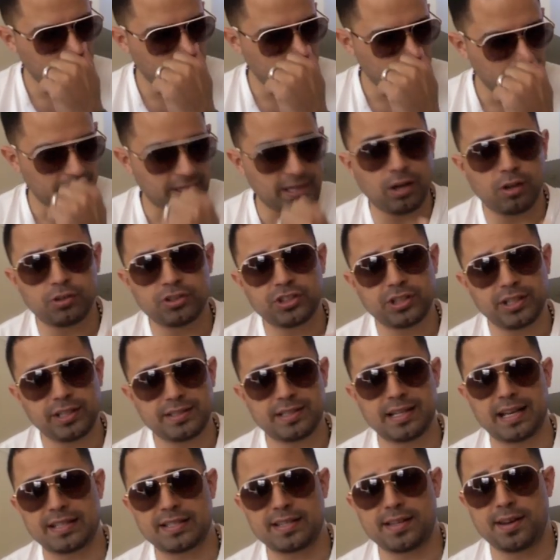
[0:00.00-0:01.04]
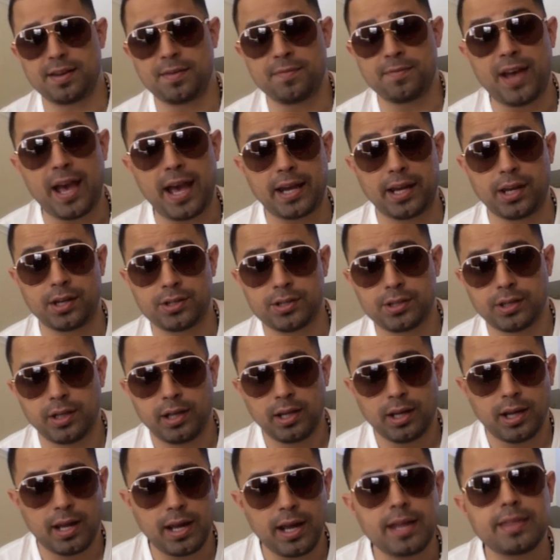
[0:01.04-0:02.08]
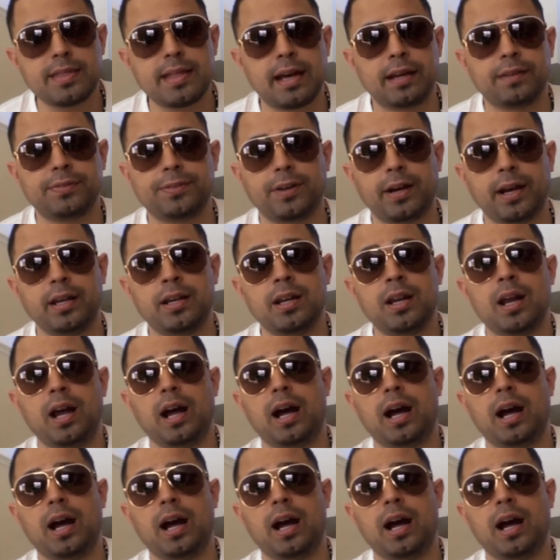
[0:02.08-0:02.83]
Miguel sees as an advantage in that fight.